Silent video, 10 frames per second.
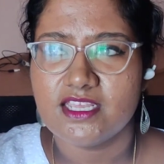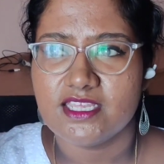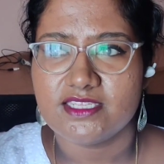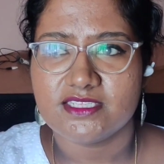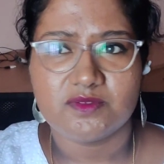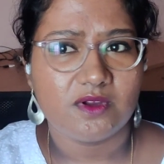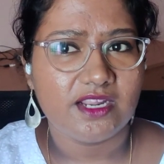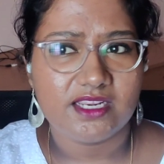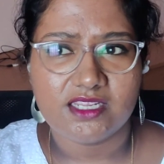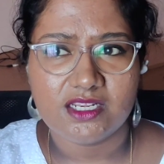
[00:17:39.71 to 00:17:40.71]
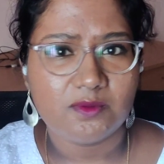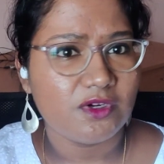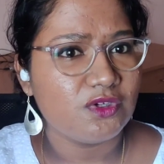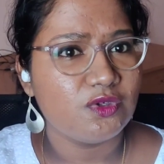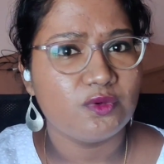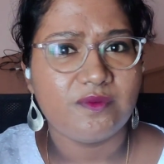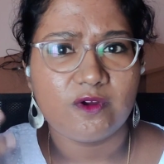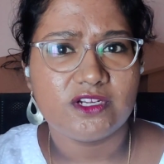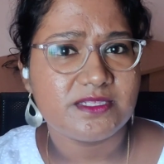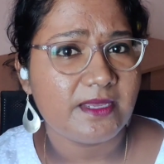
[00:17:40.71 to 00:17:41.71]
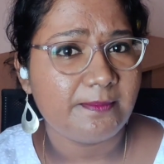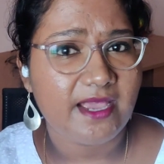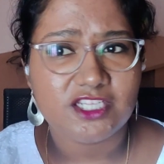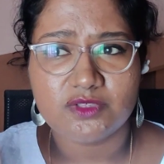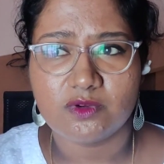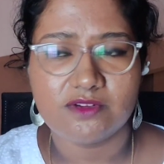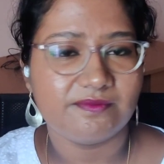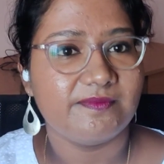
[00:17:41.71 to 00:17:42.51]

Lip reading: Is this what I really want to do? What is my passion?